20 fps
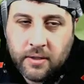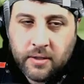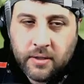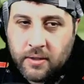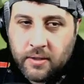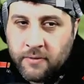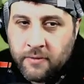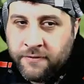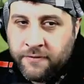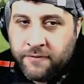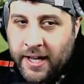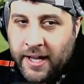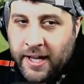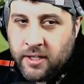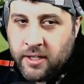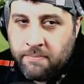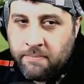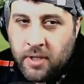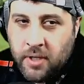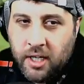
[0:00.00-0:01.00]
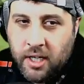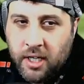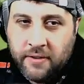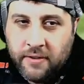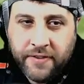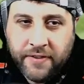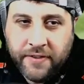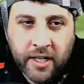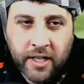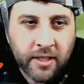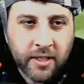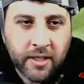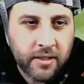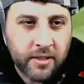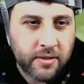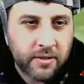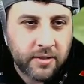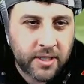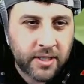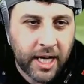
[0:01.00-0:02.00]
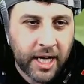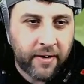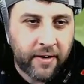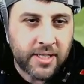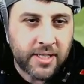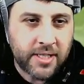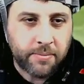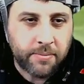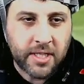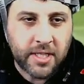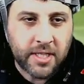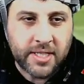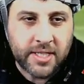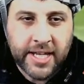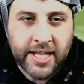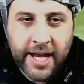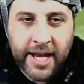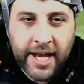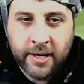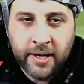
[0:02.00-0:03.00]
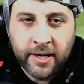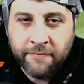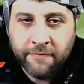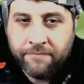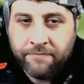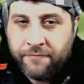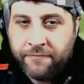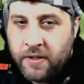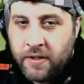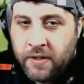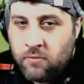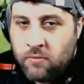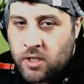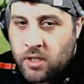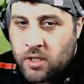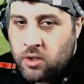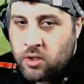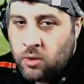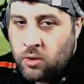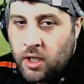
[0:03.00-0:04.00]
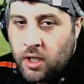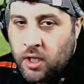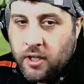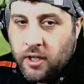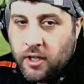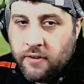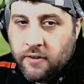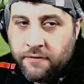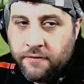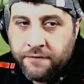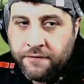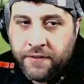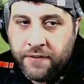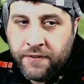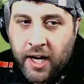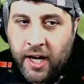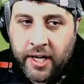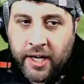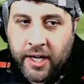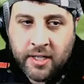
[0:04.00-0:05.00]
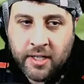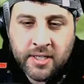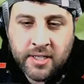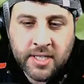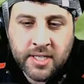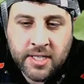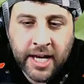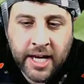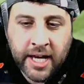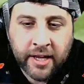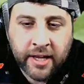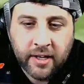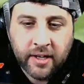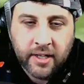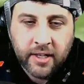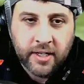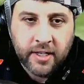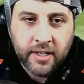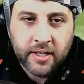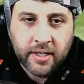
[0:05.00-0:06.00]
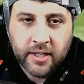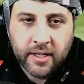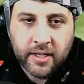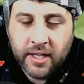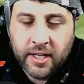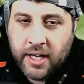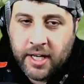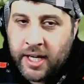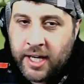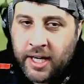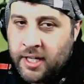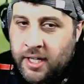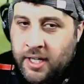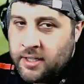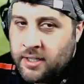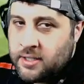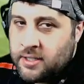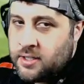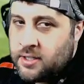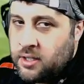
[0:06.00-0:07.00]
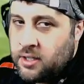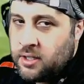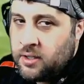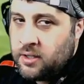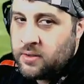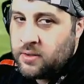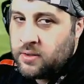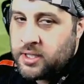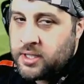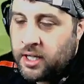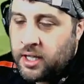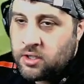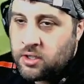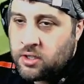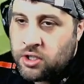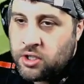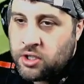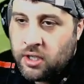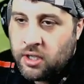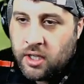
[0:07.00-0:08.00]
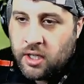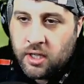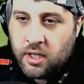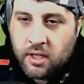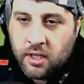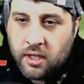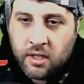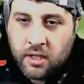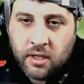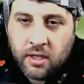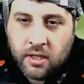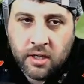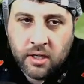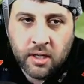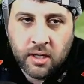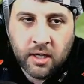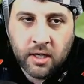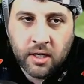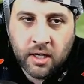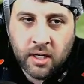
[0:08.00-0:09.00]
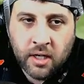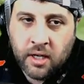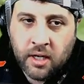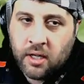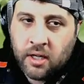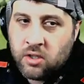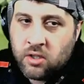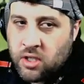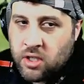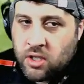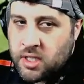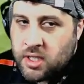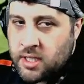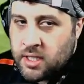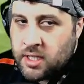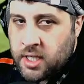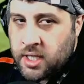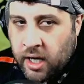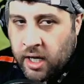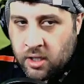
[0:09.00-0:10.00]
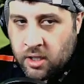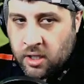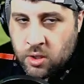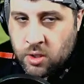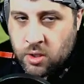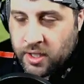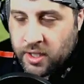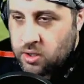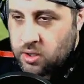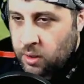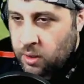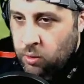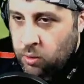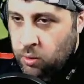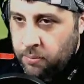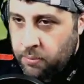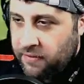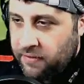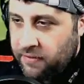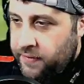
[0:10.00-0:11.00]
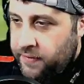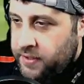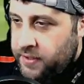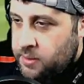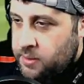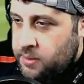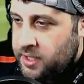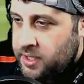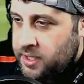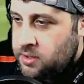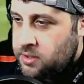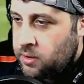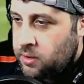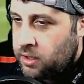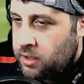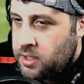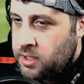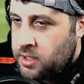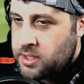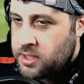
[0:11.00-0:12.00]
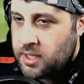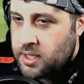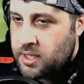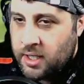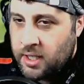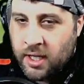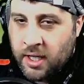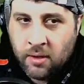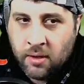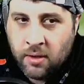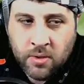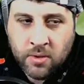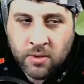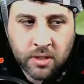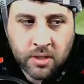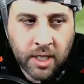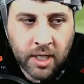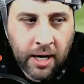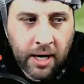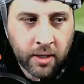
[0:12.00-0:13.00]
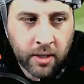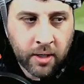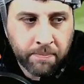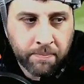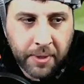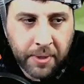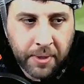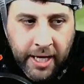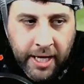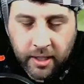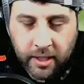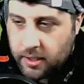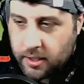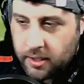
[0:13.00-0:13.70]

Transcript: Van der Merwe carries up to the 10, and Finn Russell fires that into touch just inside of the 22. It won't be 50-22 though, because it was carried back.